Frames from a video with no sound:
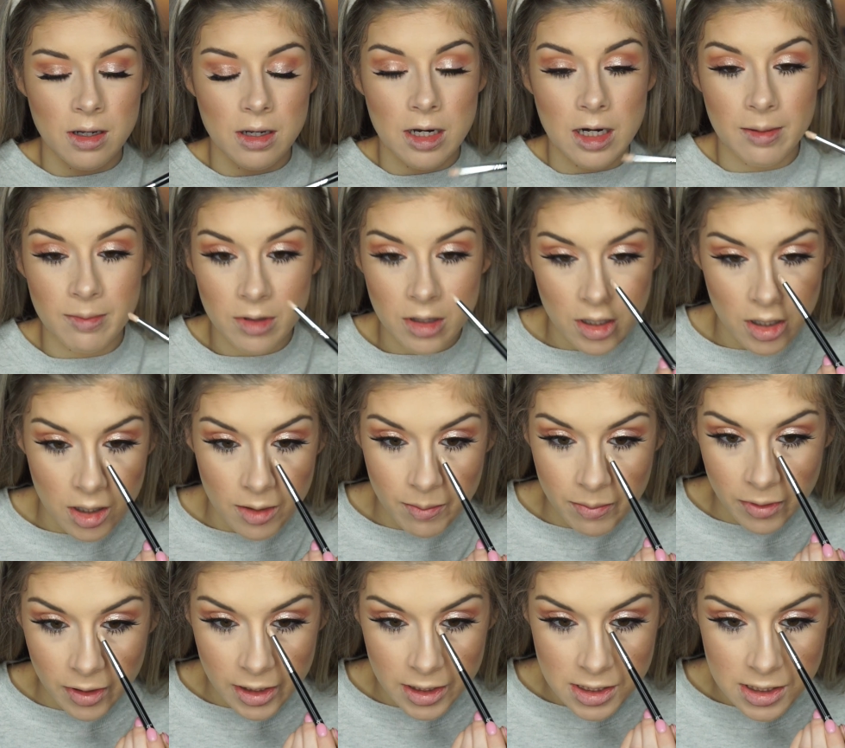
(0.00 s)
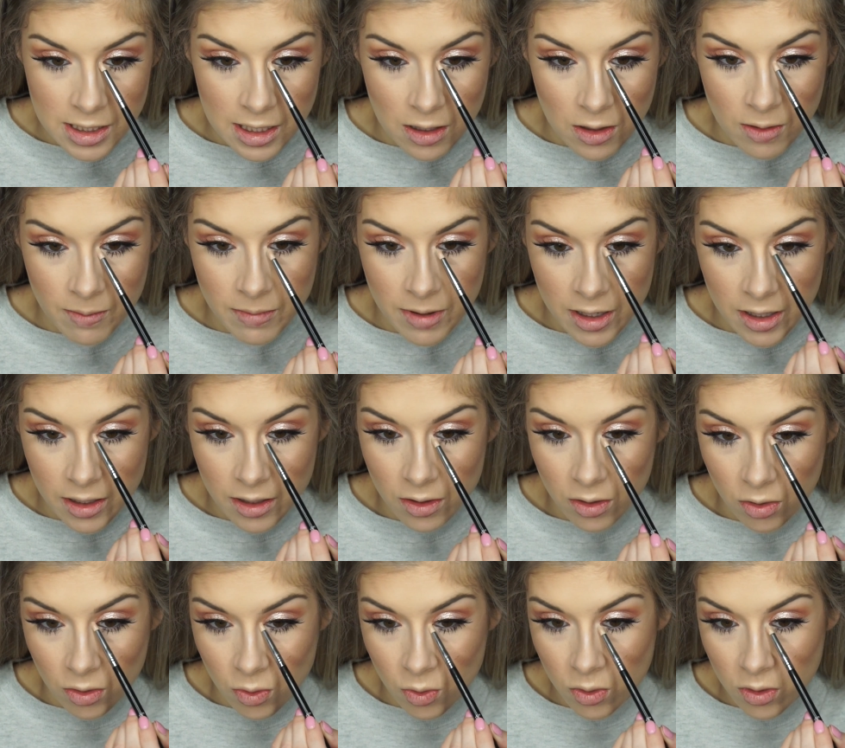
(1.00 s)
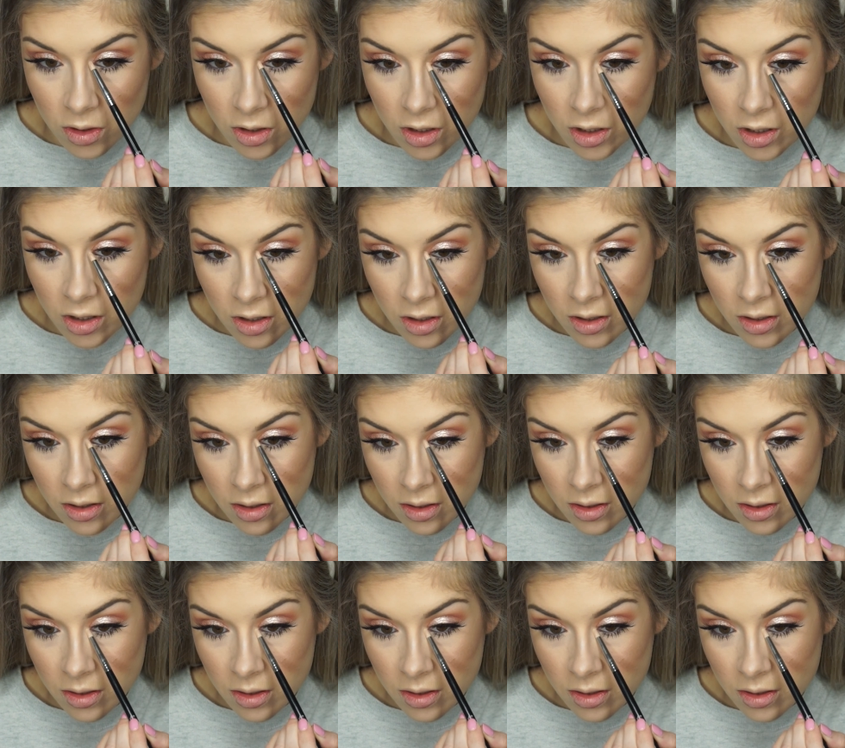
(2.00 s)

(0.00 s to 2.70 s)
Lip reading: and I'm gonna place that on my inner corner.